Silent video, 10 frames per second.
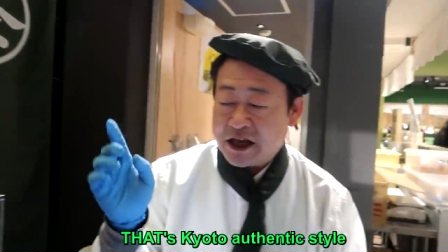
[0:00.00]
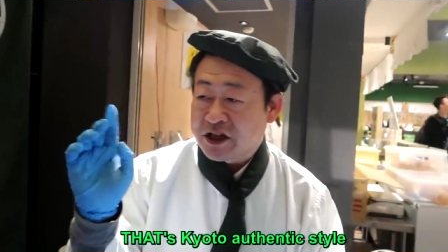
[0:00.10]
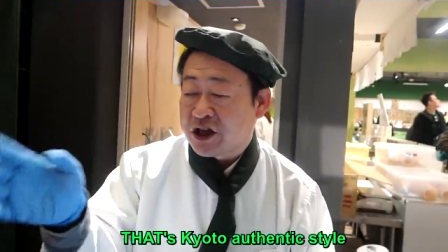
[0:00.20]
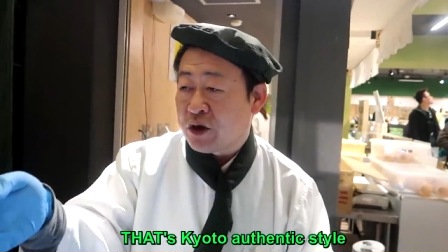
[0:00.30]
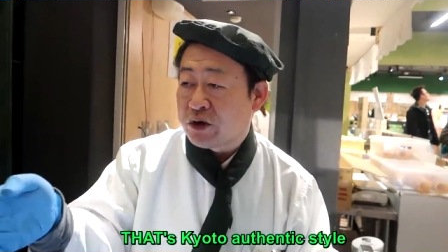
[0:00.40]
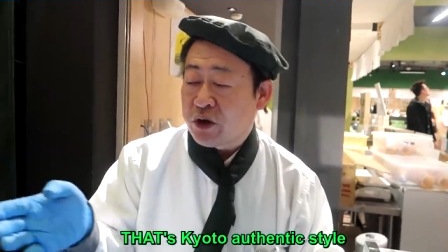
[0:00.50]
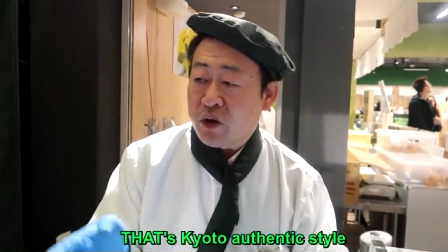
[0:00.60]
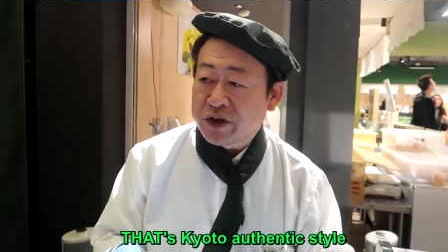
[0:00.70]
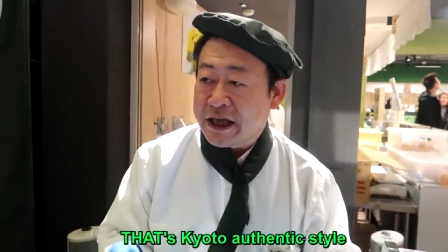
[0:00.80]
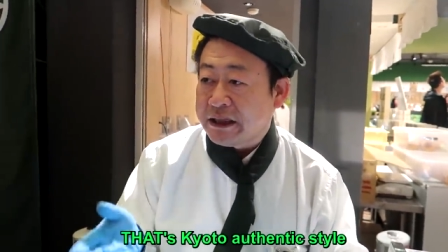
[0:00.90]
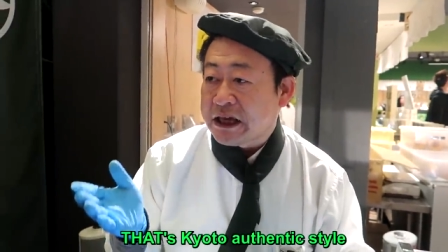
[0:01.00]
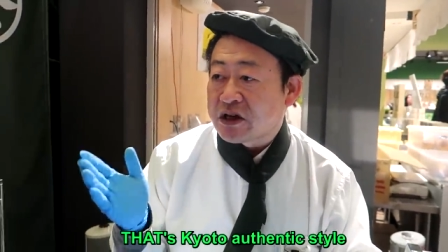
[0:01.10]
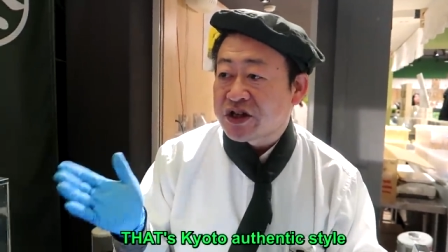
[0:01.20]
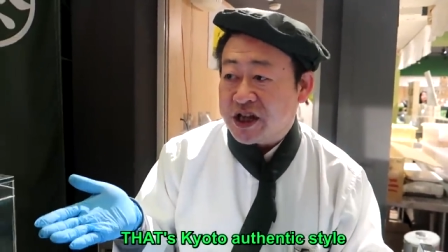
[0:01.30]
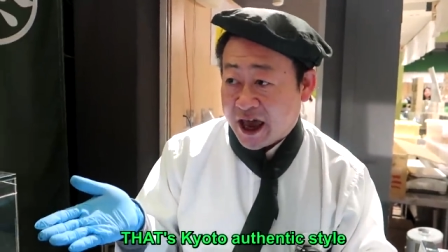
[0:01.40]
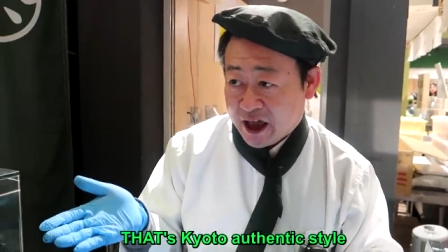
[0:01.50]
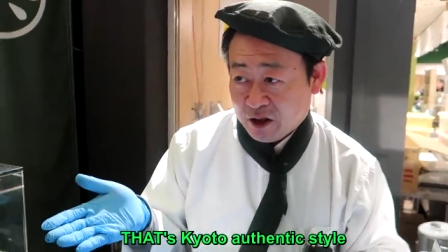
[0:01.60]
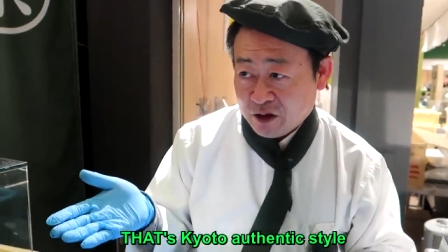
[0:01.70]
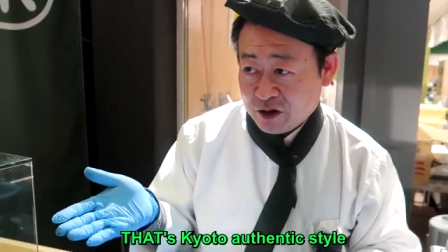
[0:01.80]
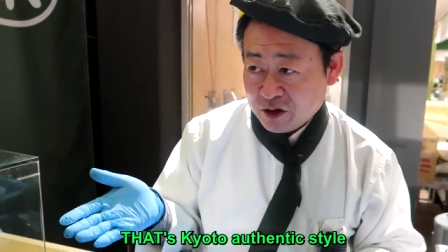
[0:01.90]
That's Kyoto authentic style.
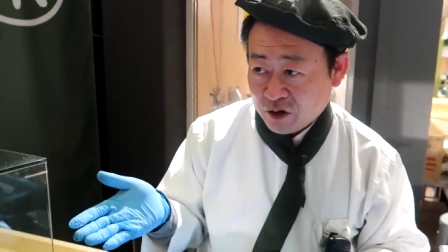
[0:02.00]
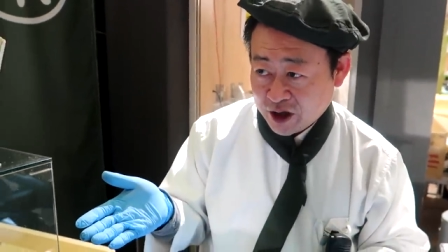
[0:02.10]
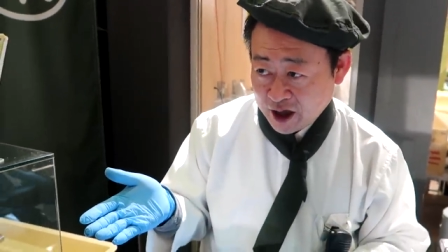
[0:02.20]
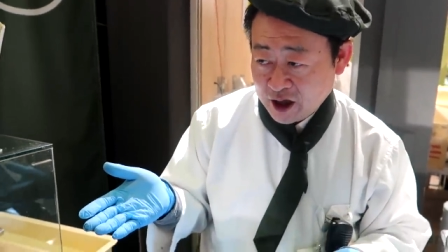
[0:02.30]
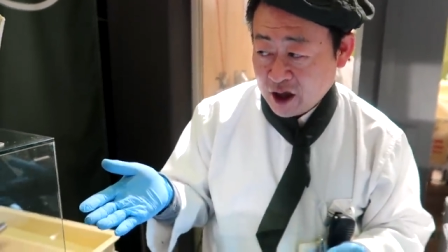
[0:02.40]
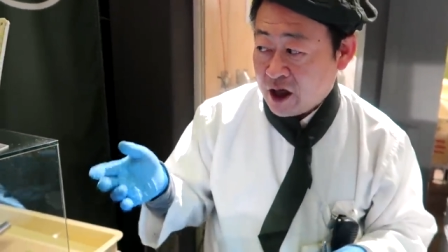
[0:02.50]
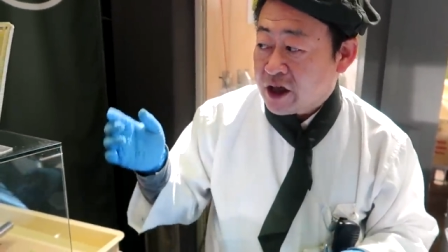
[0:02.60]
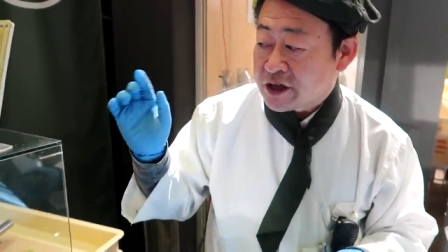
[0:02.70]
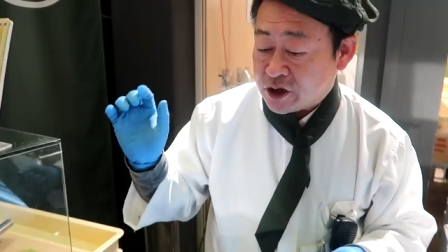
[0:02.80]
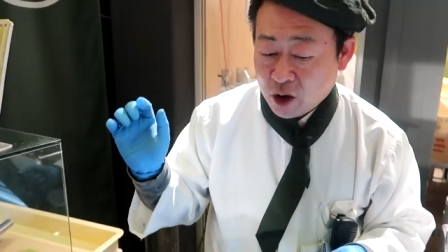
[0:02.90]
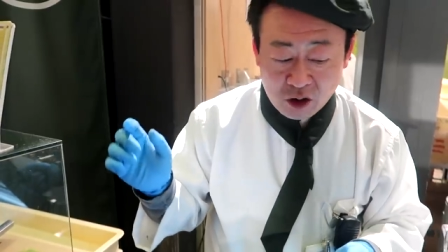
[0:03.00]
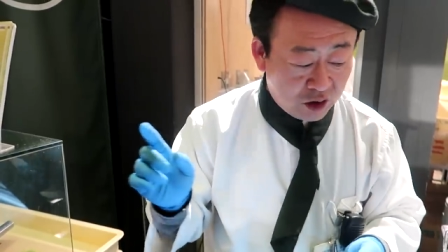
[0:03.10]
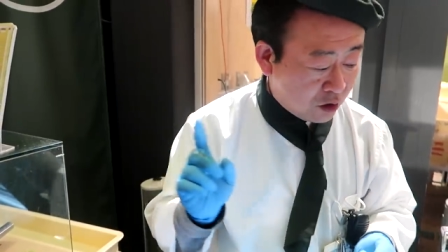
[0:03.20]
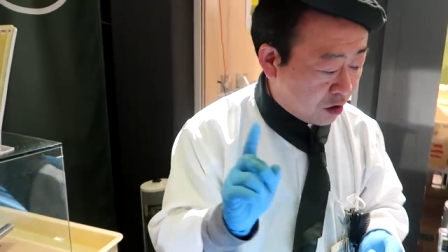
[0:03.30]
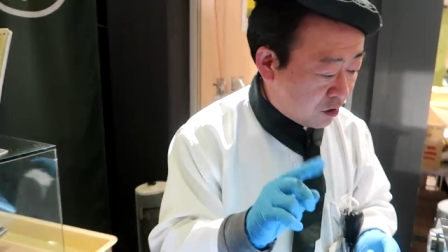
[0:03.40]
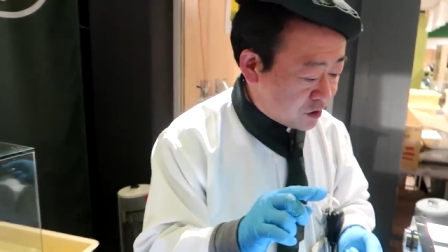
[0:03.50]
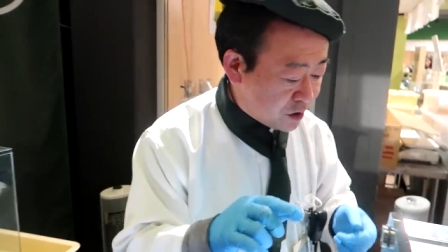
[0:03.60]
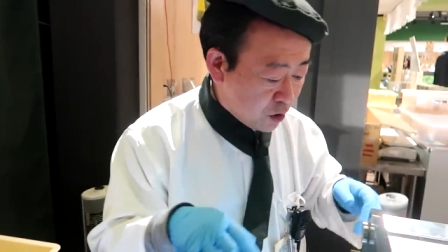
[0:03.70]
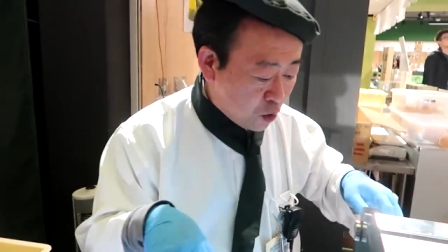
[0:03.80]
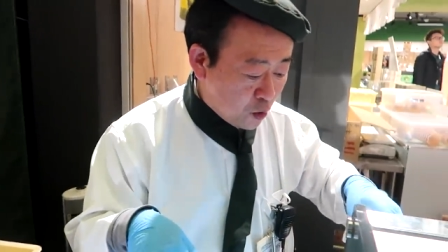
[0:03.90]
Oh. Okay. So,
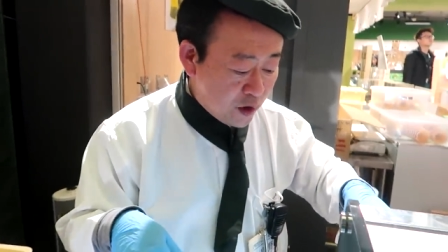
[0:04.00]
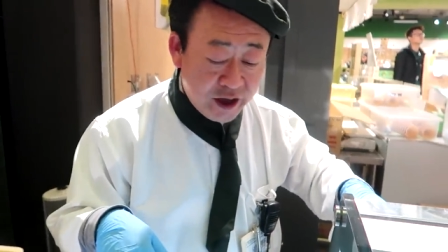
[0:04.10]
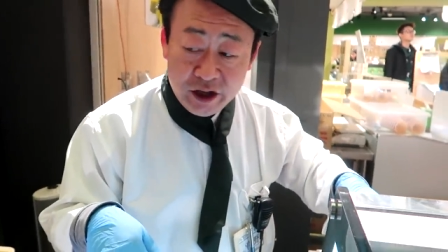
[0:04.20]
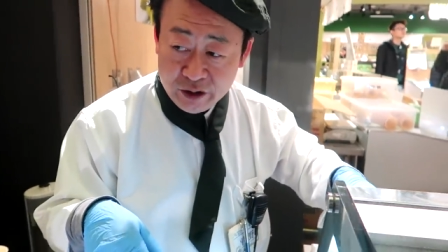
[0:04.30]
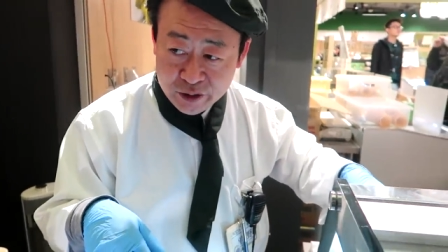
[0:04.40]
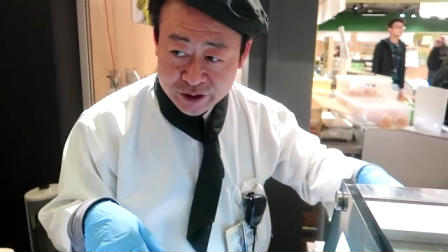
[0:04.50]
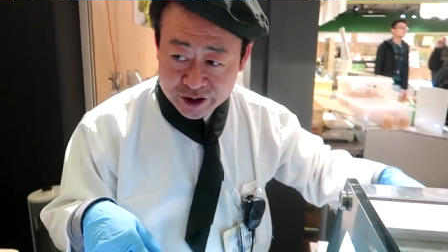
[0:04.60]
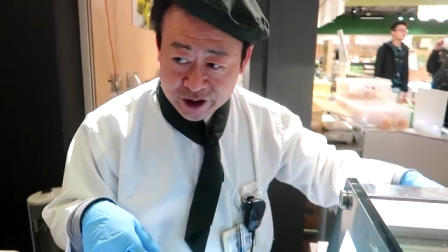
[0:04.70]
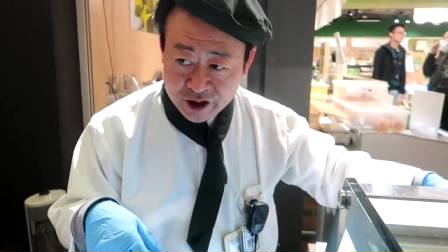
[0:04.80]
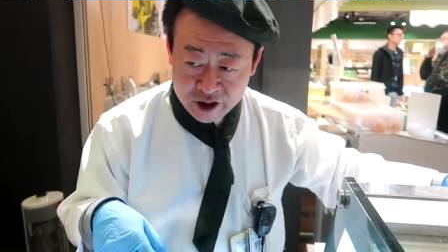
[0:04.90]
also we use